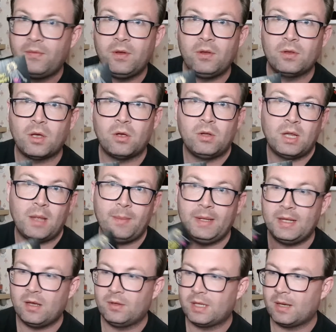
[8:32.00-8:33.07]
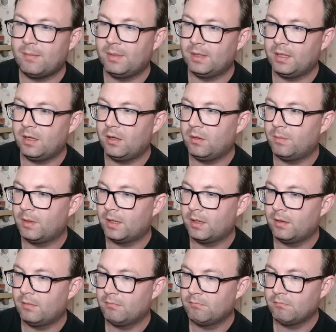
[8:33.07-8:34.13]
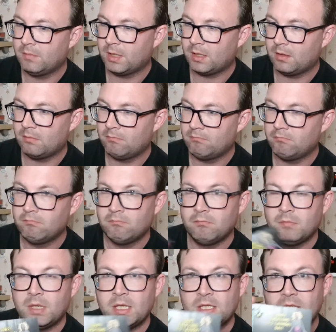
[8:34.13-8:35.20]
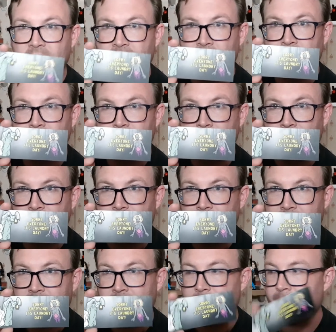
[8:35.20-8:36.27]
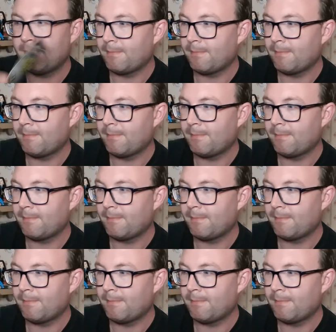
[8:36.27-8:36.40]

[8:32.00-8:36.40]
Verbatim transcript: you know let me know down below but yeah it's cute i like it